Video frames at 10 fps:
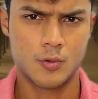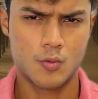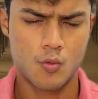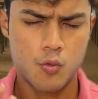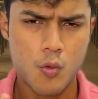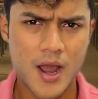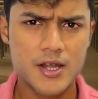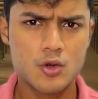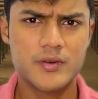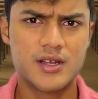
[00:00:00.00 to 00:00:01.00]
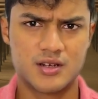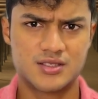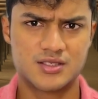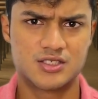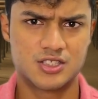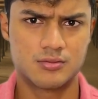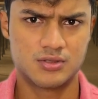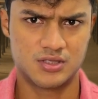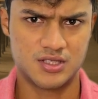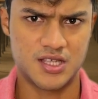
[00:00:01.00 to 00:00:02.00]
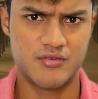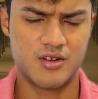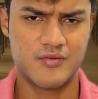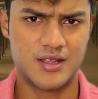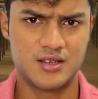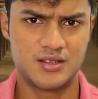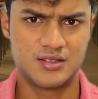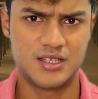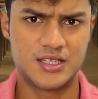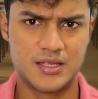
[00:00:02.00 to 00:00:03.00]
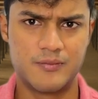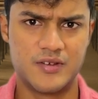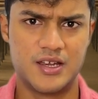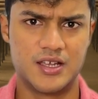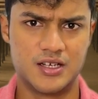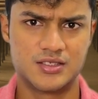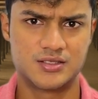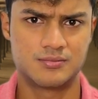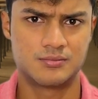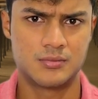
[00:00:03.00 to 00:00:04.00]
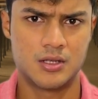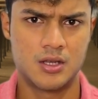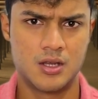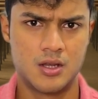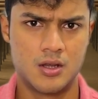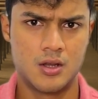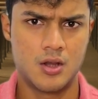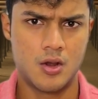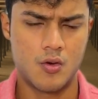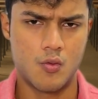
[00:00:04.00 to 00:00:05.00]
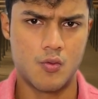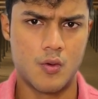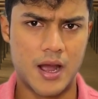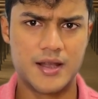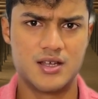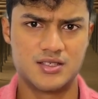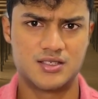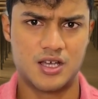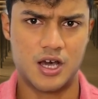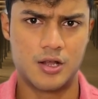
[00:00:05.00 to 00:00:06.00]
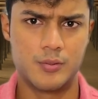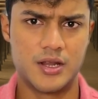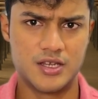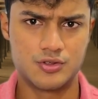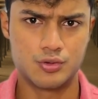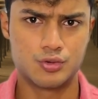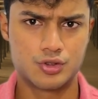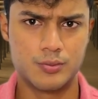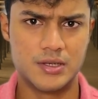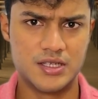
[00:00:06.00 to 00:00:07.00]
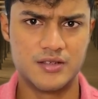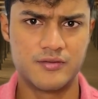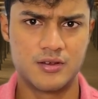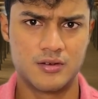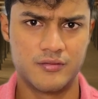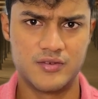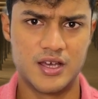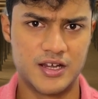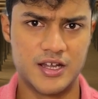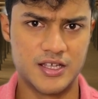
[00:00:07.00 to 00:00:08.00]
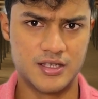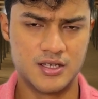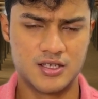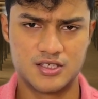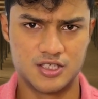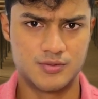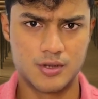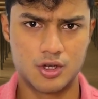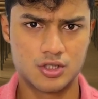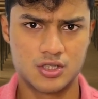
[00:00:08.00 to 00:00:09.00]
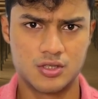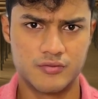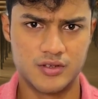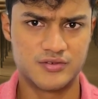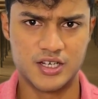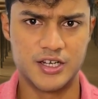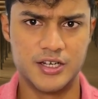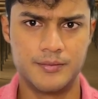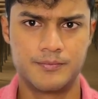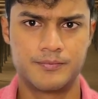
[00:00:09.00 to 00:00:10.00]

Why do we trust systems even when they keep failing us? Why does our brain choose to believe we are ready just because we've studied?